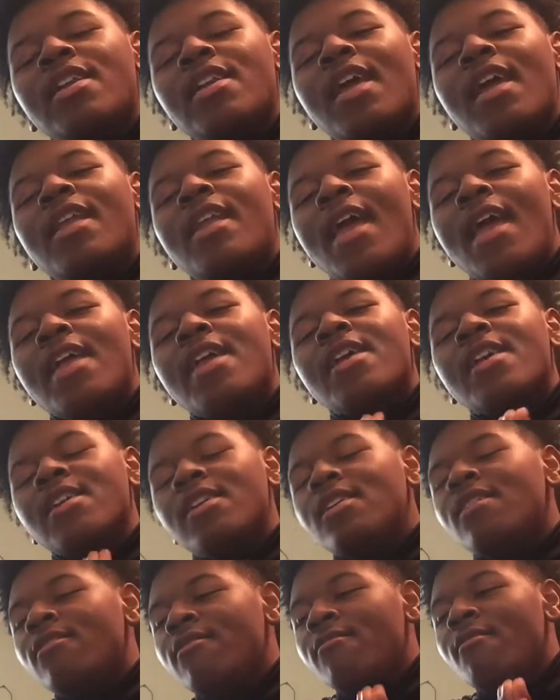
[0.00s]
that they
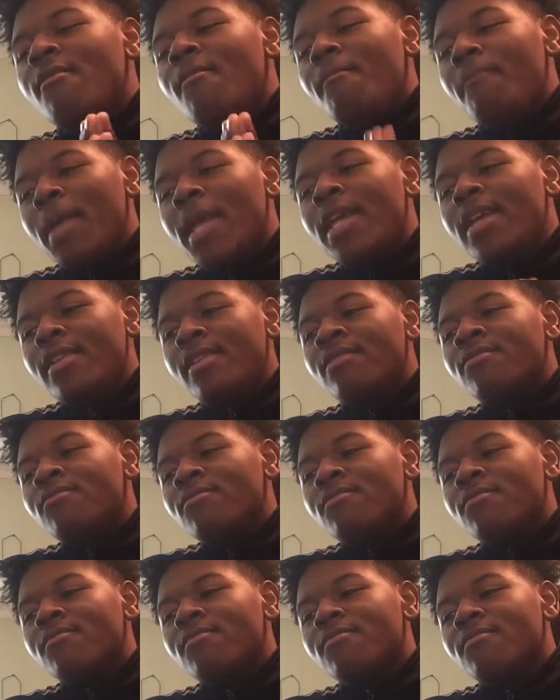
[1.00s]
couldn't beat
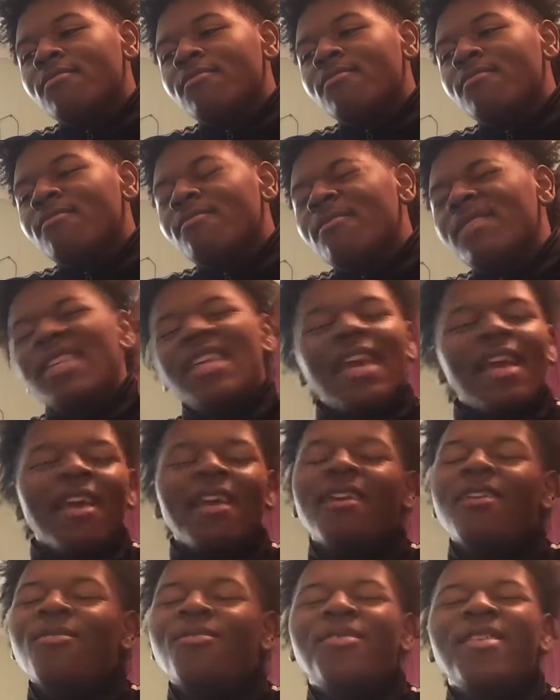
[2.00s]
them
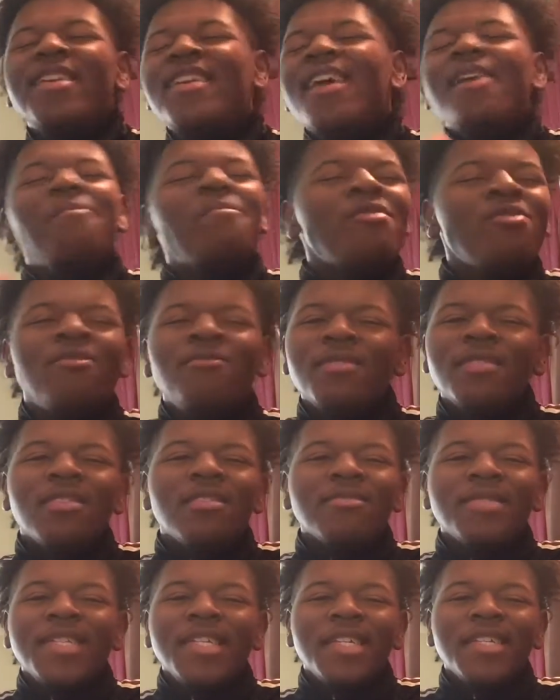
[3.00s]
yet with that move or
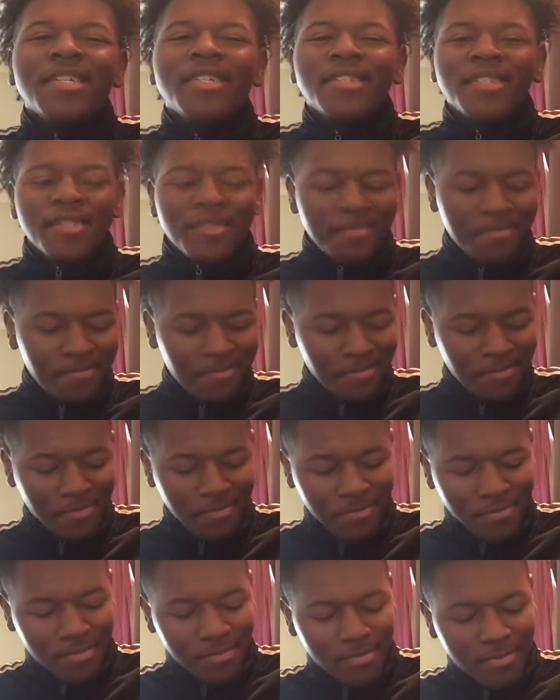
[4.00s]
some shit?
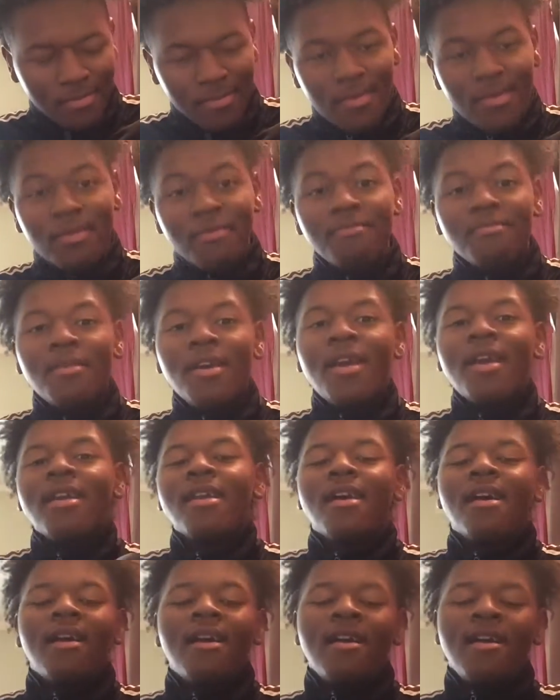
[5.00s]

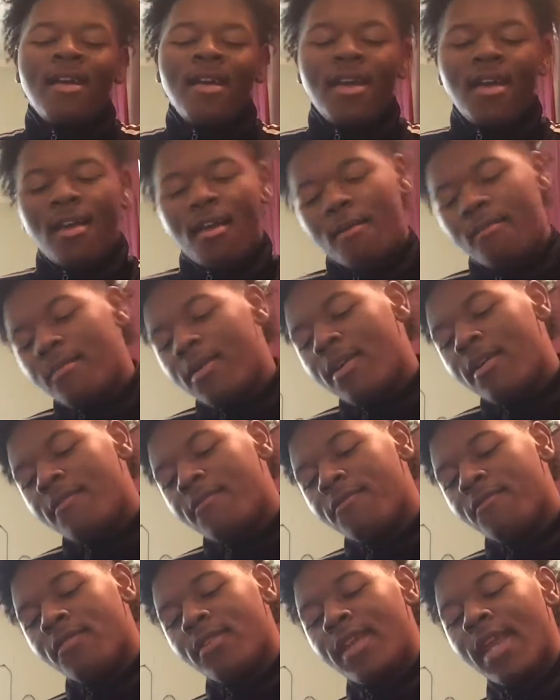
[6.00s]
AI. But
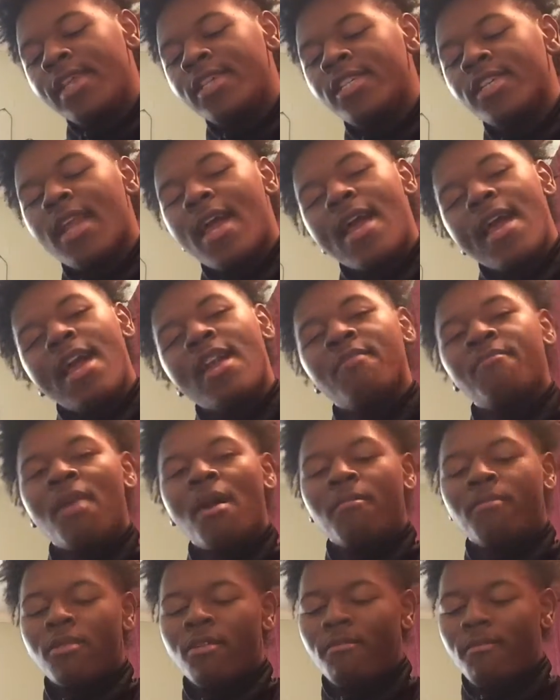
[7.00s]
for real, they should have added
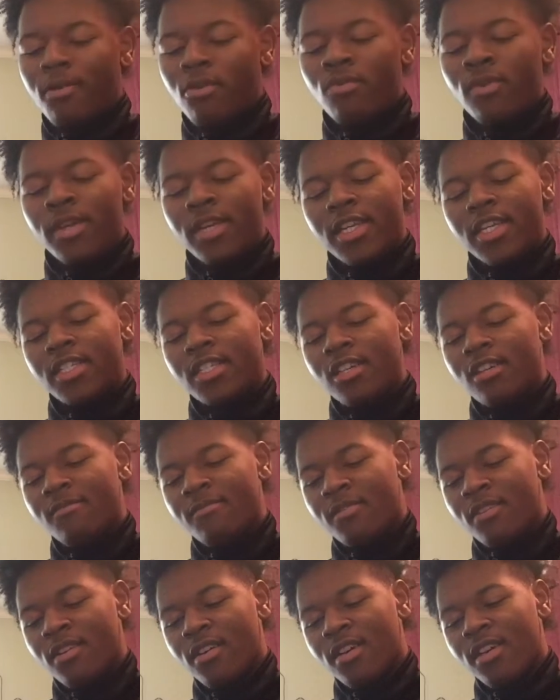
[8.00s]
my boy Boo in this shit,
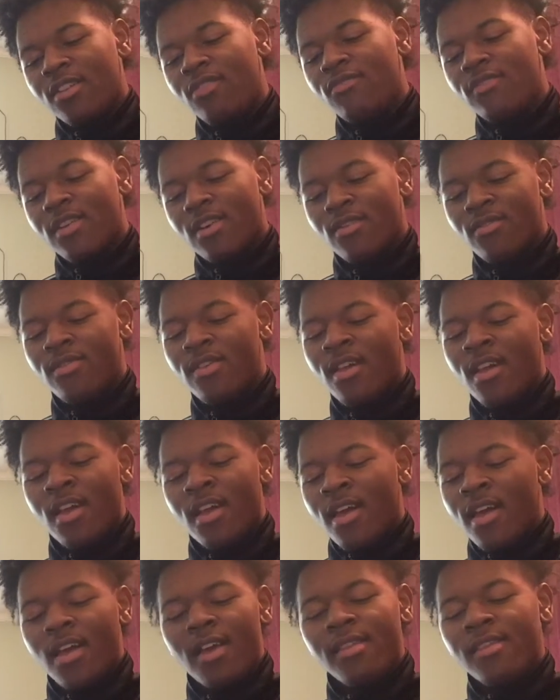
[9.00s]
bro. Cause you know,
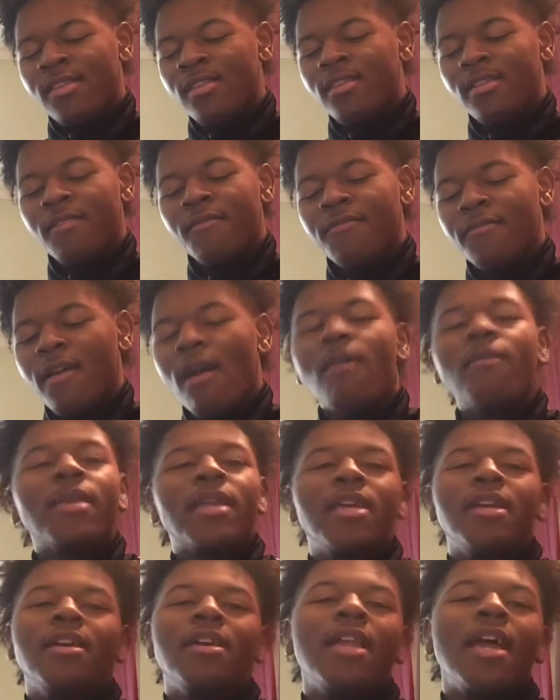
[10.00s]
it took them forever to
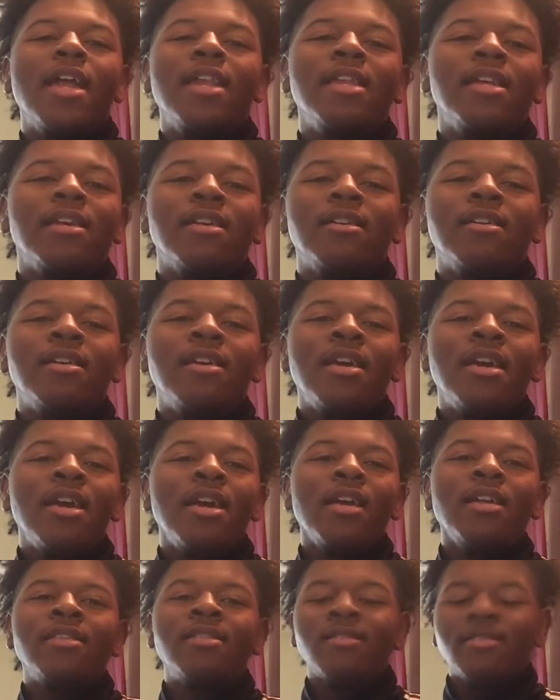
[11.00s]
kill that
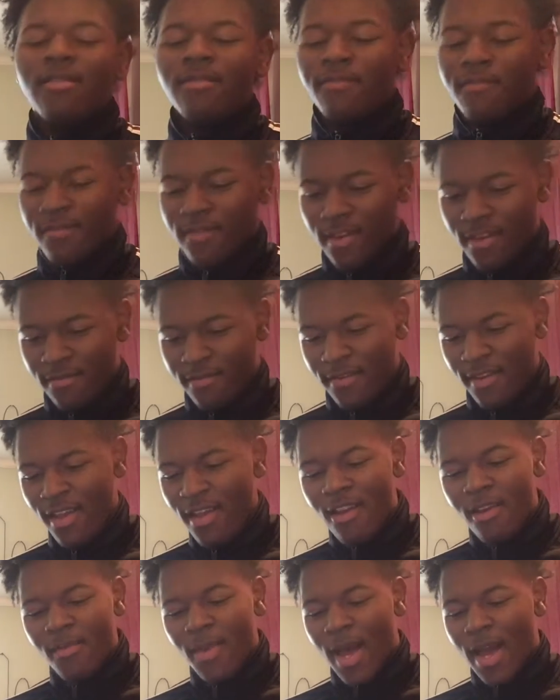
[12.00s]
nigga. It took them forever.
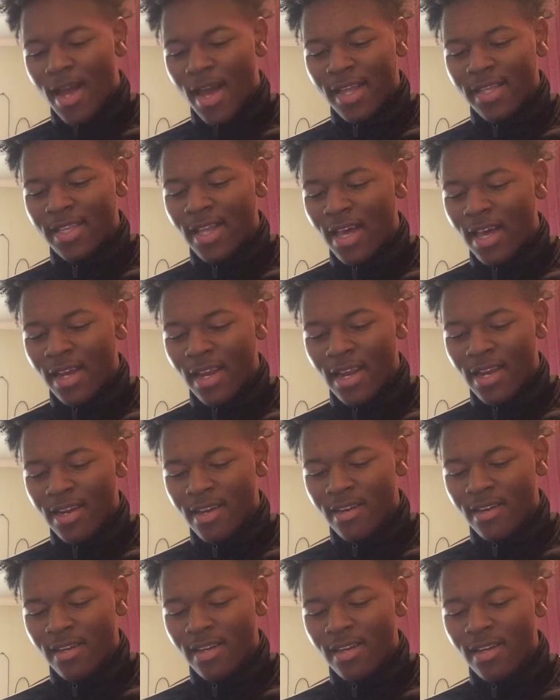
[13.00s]
Everybody got tired of
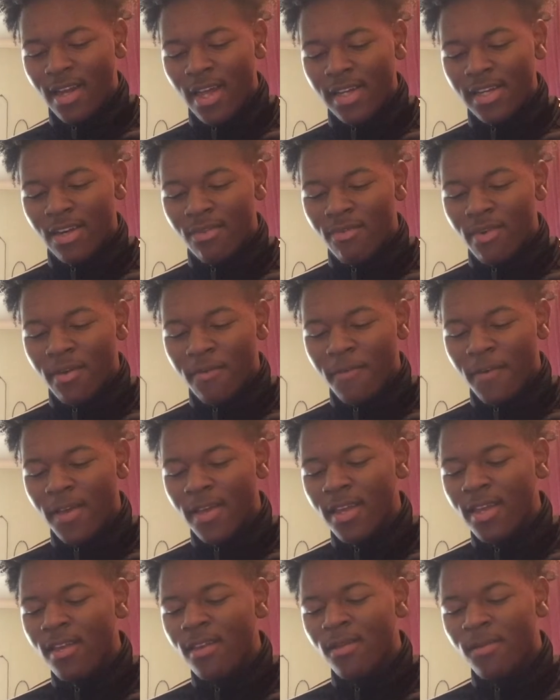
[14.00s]
that nigga. They didn't want to
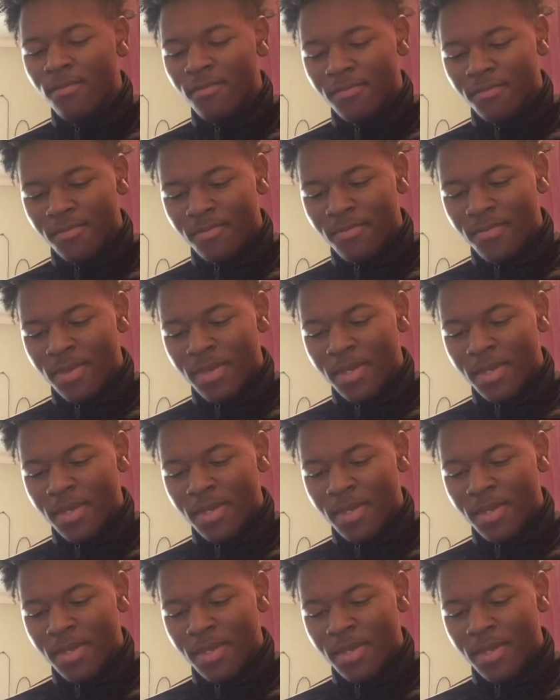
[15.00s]
fucking kill him.